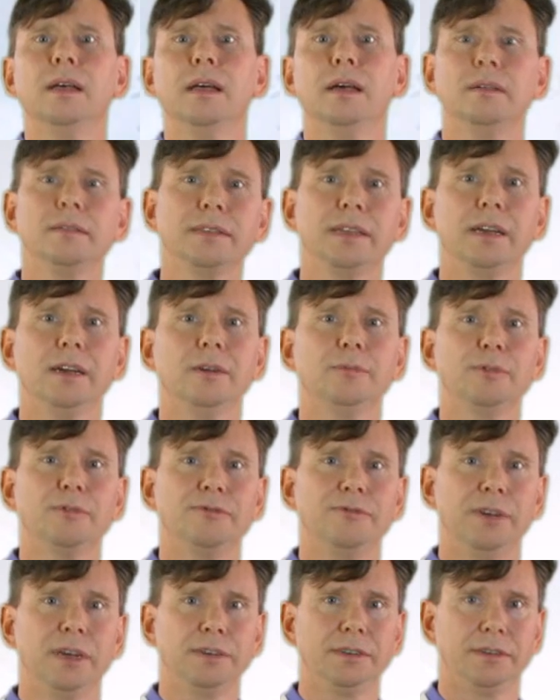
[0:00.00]
Healthcare
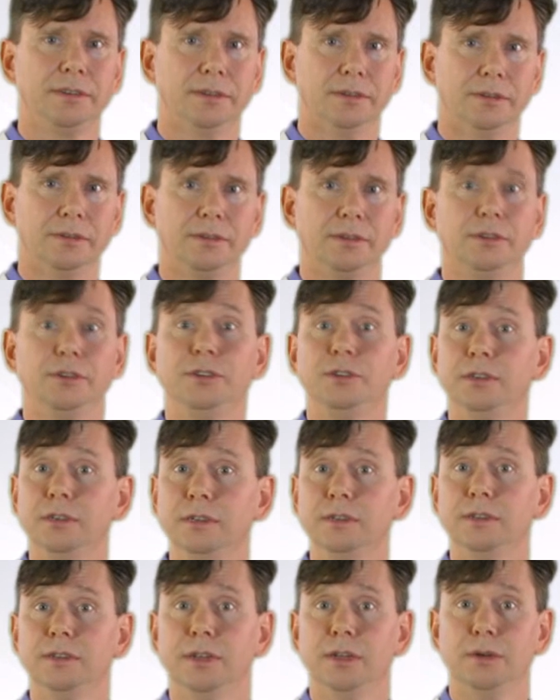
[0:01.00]
professionals
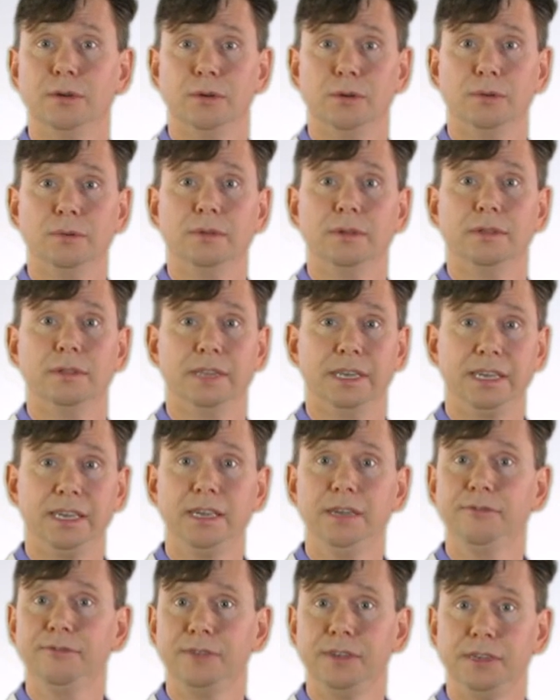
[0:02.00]
should know the
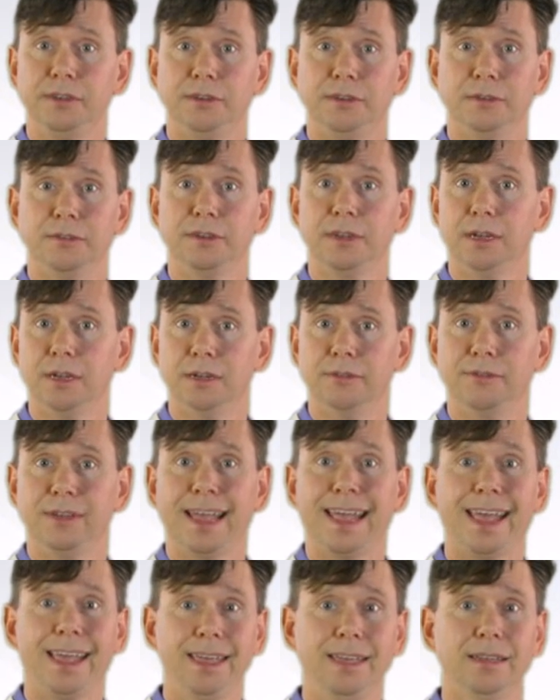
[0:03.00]
key features of
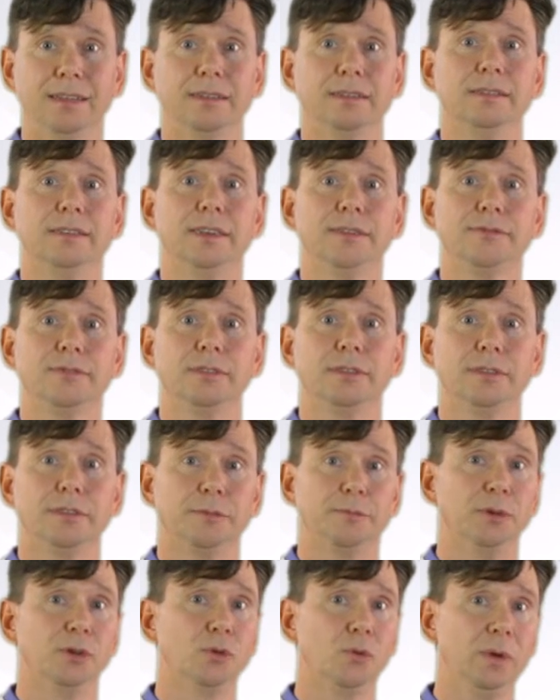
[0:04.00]
and differences
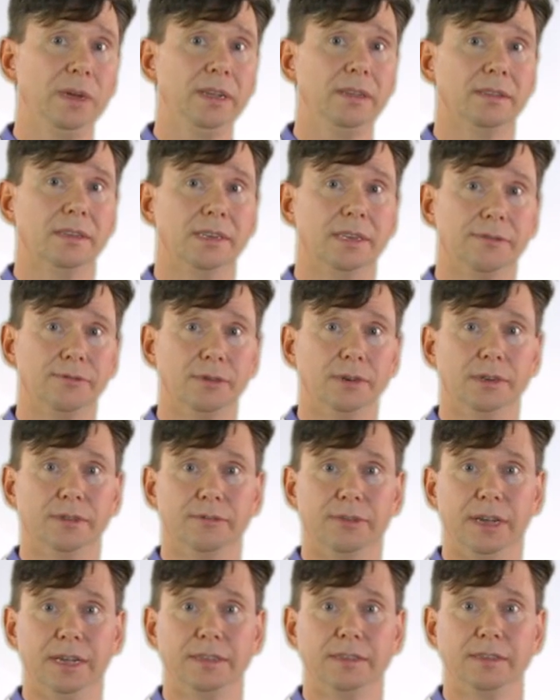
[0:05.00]
between the different
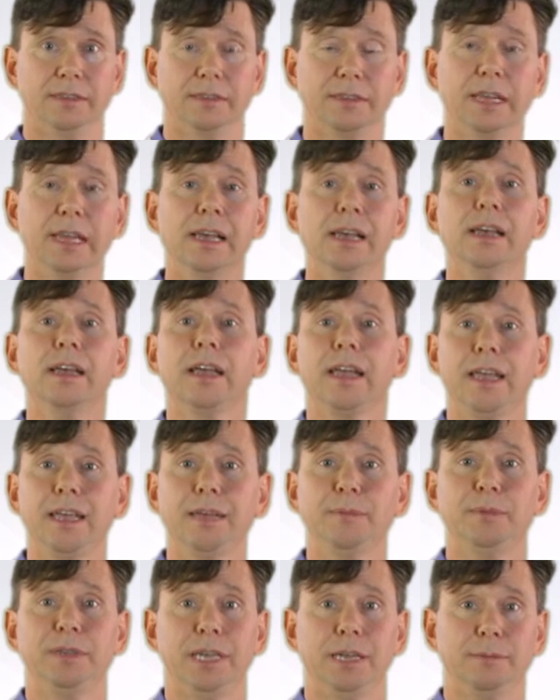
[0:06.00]
devices
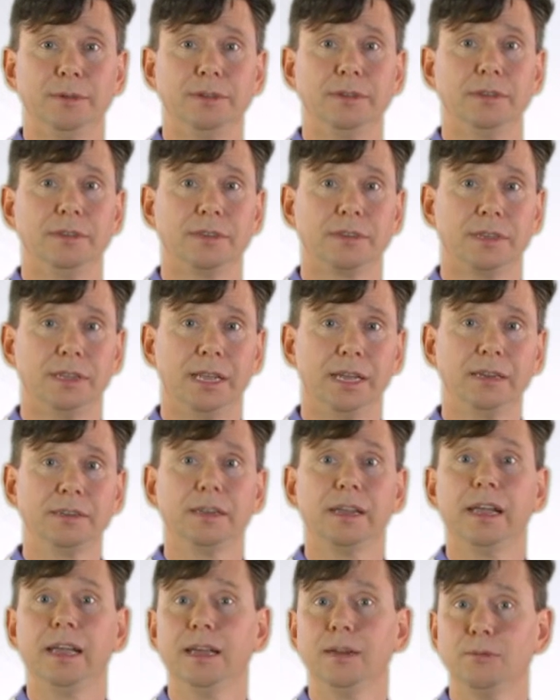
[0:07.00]
and be able to
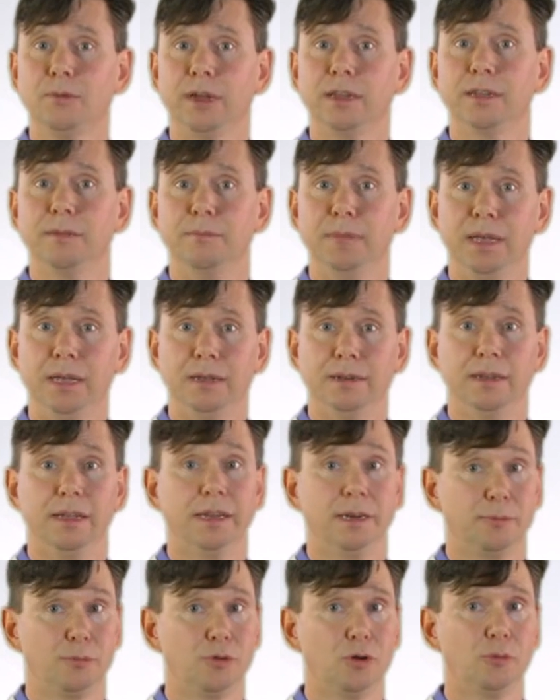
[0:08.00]
select and recommend
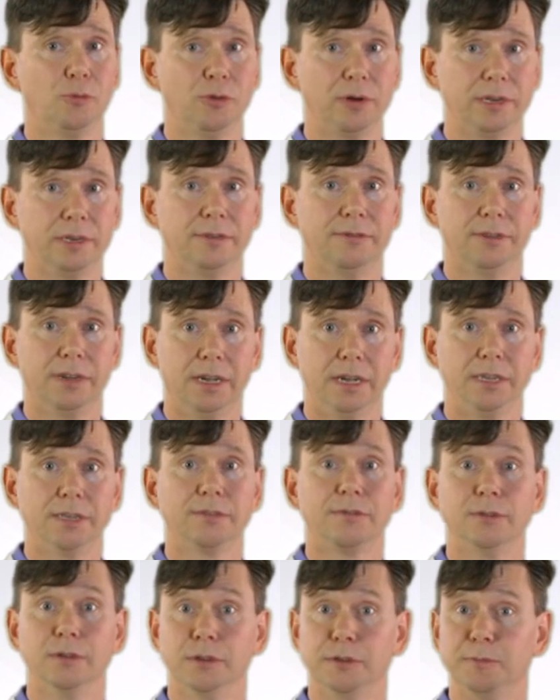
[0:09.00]
an appropriate device
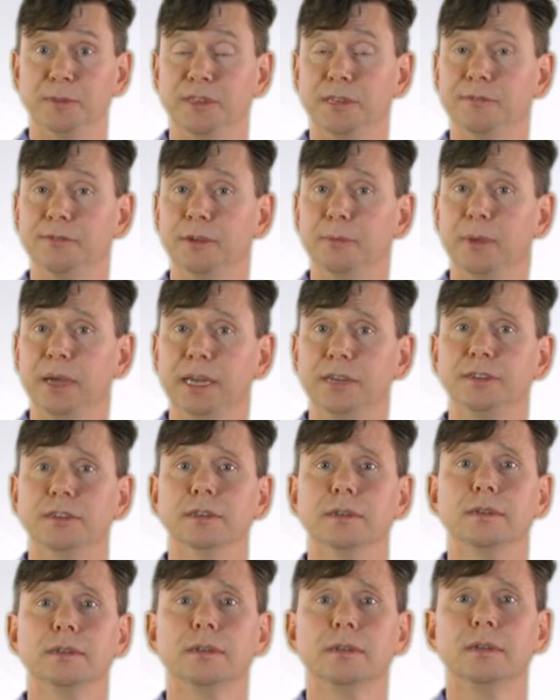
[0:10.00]
for a specific
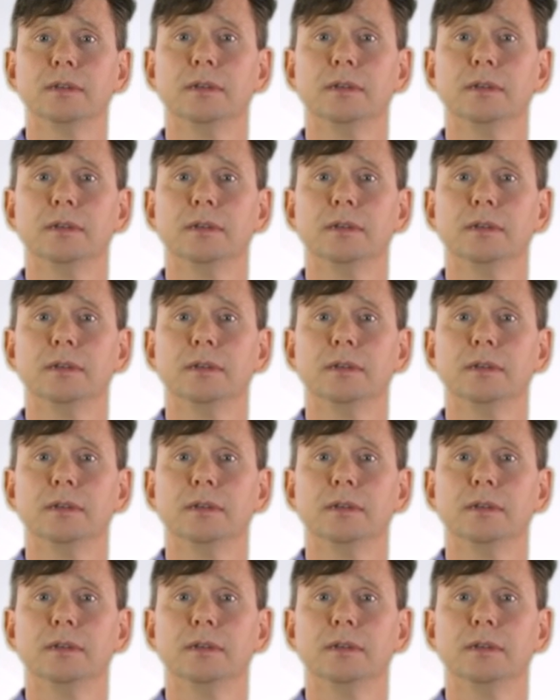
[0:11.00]
patient.